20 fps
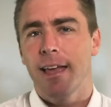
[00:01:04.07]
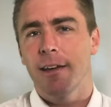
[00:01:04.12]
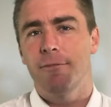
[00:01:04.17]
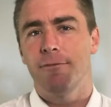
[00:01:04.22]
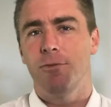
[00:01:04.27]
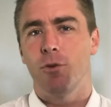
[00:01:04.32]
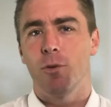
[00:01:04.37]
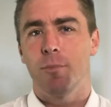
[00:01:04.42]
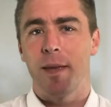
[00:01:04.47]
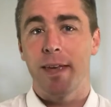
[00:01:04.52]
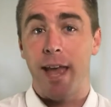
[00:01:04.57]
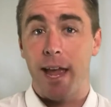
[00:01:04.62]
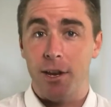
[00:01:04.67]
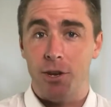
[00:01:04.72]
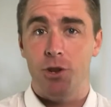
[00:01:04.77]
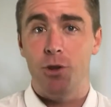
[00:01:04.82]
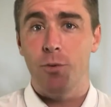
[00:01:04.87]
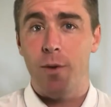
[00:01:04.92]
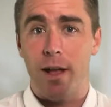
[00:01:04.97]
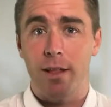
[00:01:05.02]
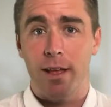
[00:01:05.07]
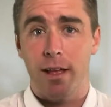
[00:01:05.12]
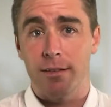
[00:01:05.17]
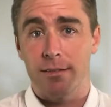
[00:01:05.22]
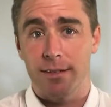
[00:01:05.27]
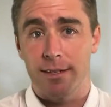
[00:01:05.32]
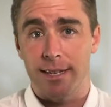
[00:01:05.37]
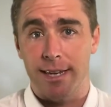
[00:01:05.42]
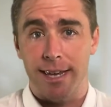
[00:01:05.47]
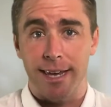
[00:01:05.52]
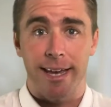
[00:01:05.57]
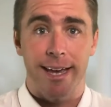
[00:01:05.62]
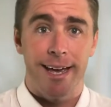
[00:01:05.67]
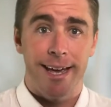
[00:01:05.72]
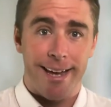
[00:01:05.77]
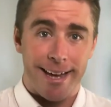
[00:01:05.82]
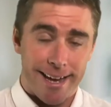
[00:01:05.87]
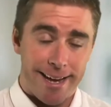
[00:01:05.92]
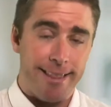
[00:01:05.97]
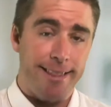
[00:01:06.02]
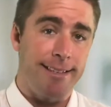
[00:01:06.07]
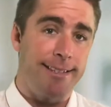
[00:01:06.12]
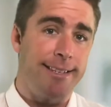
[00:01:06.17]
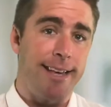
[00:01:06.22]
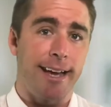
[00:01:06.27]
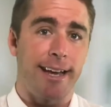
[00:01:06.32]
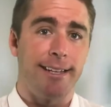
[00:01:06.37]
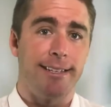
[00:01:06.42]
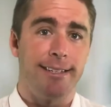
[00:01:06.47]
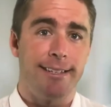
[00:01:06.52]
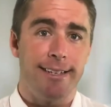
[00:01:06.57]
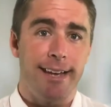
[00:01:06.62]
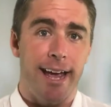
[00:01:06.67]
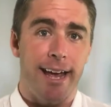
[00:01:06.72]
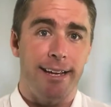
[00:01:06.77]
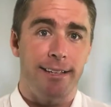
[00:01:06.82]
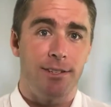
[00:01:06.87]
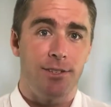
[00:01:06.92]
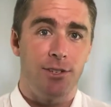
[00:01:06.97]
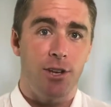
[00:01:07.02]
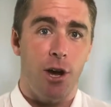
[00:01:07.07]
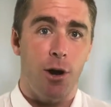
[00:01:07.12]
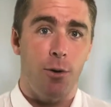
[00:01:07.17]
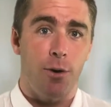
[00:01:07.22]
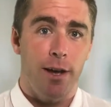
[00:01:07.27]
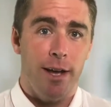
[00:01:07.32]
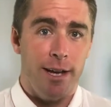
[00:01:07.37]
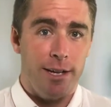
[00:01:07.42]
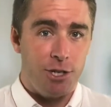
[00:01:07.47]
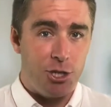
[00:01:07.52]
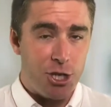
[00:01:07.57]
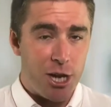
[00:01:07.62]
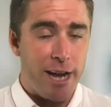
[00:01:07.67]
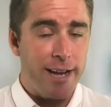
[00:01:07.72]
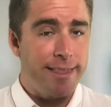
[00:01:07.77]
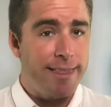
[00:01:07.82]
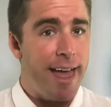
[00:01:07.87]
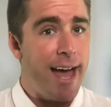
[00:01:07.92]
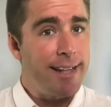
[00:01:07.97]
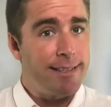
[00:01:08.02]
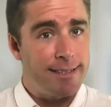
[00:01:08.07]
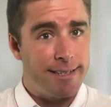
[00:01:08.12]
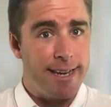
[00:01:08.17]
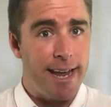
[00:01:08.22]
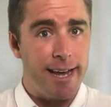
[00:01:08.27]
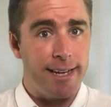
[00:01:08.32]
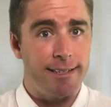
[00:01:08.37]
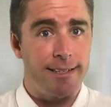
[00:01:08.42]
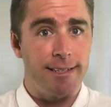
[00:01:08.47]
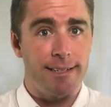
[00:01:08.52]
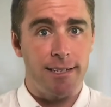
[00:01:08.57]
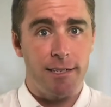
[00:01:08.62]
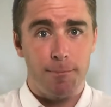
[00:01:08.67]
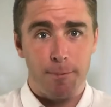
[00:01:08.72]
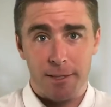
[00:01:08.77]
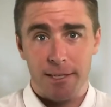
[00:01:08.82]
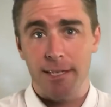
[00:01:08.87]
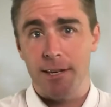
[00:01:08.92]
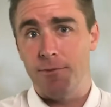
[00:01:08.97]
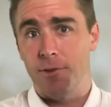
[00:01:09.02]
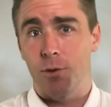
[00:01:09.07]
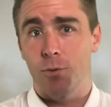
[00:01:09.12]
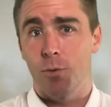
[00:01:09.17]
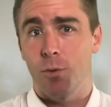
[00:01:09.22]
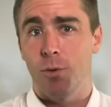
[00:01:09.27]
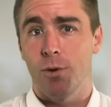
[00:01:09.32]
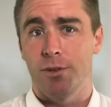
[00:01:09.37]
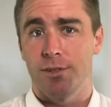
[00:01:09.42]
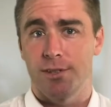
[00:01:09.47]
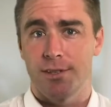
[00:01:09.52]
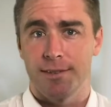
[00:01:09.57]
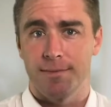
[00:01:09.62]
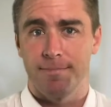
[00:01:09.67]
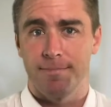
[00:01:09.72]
forming a new LLC in the second state, so check that state's specific rules.